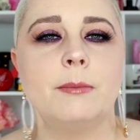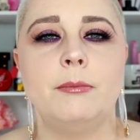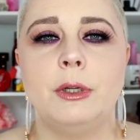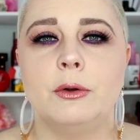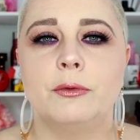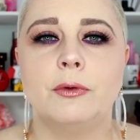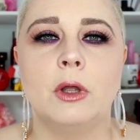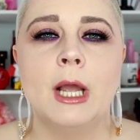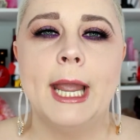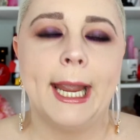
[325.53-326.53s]
and
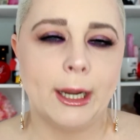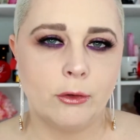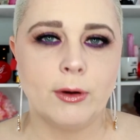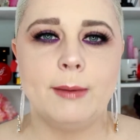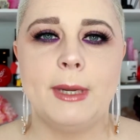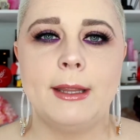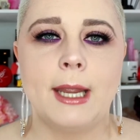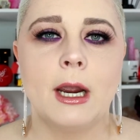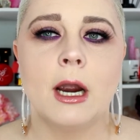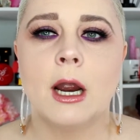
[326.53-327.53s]
beautiful and creamy
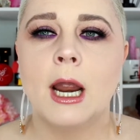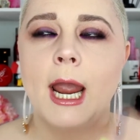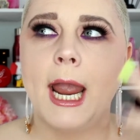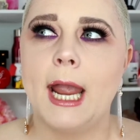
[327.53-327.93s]
they are.